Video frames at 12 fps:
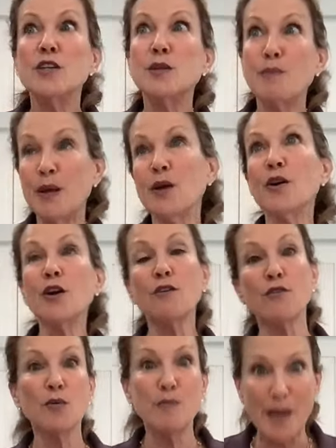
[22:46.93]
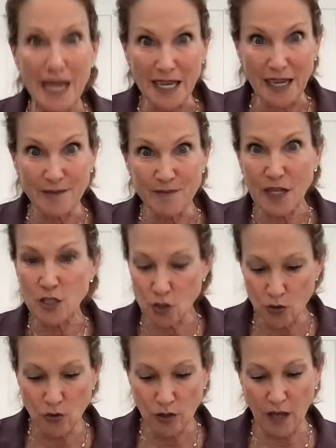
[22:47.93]
superior for baking. I
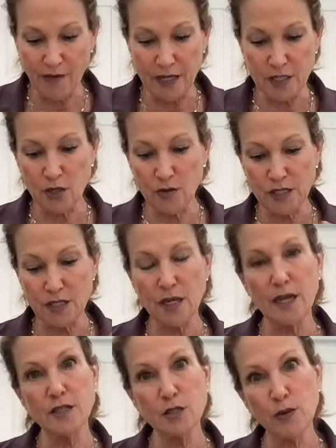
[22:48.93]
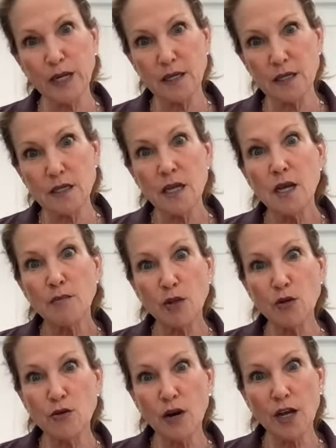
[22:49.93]
do love it. So this is unsweetened
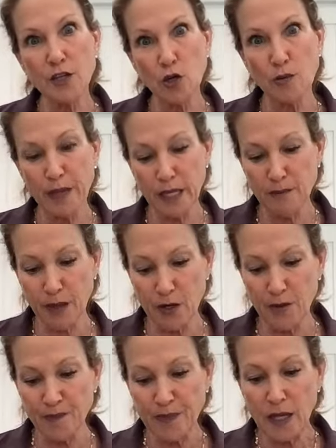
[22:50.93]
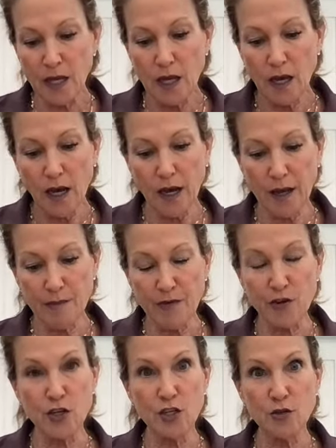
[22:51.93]
Plugra European butter. Um,
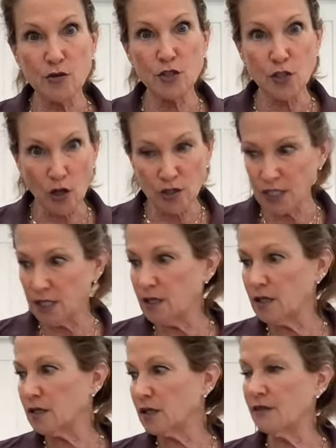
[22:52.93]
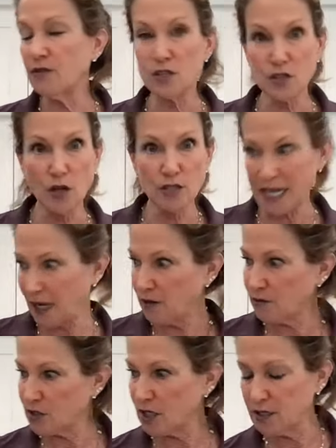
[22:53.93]
if you're going to use salted, leave the salt
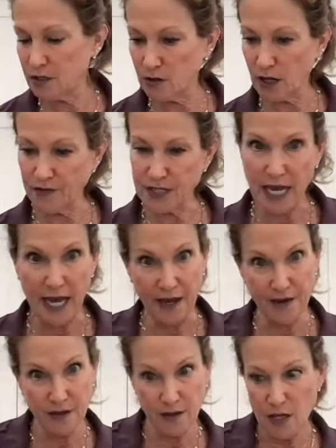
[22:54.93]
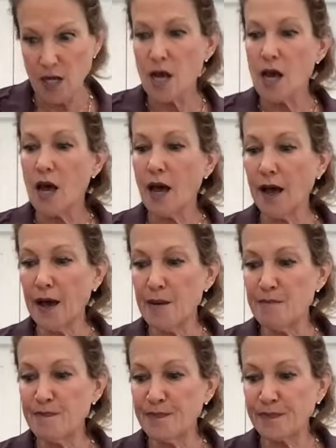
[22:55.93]
out, which I still have to add.
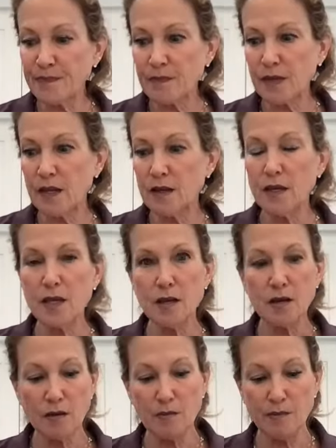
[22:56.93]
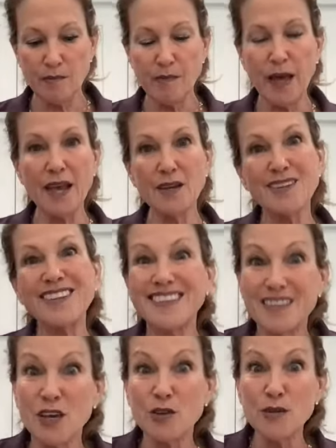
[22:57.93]
Um,
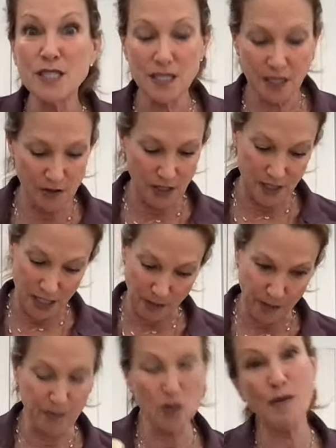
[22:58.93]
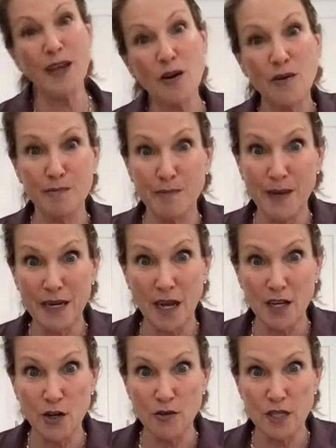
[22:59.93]
and the other reason, here's a tip. You may or may
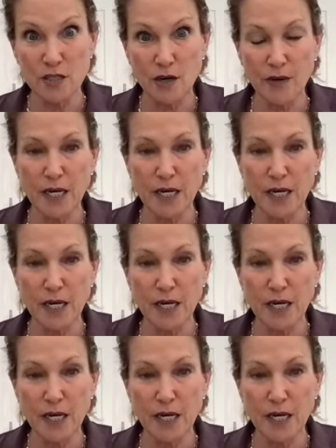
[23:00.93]
not know this